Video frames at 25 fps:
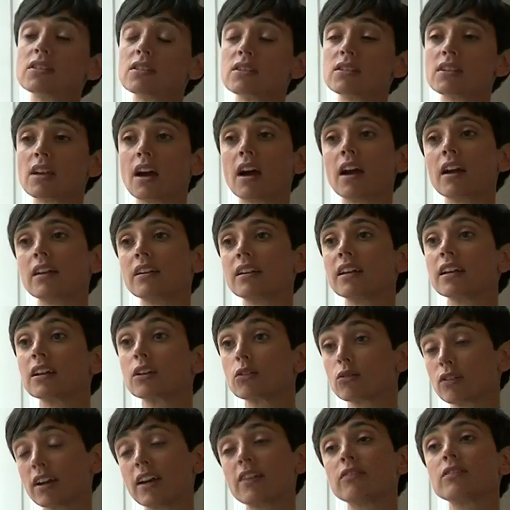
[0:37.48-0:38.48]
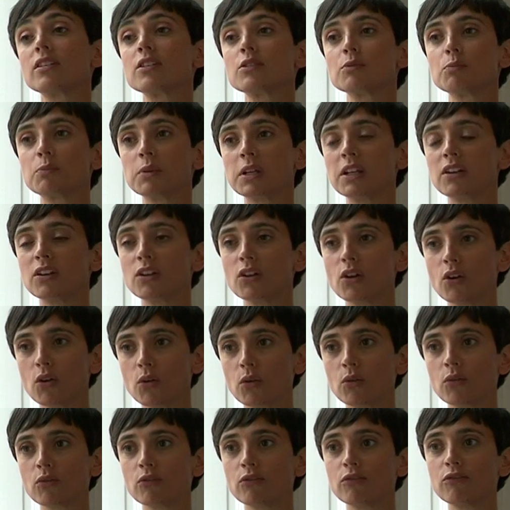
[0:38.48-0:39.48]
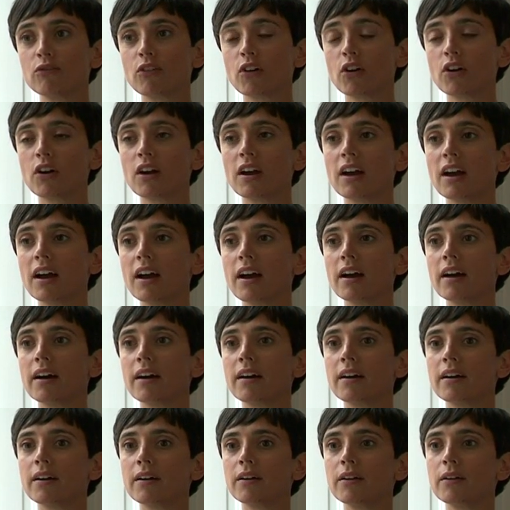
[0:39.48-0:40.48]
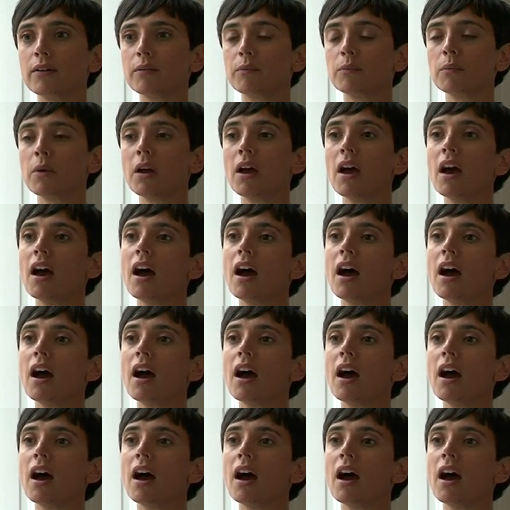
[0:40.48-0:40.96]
design and craft has been known for um,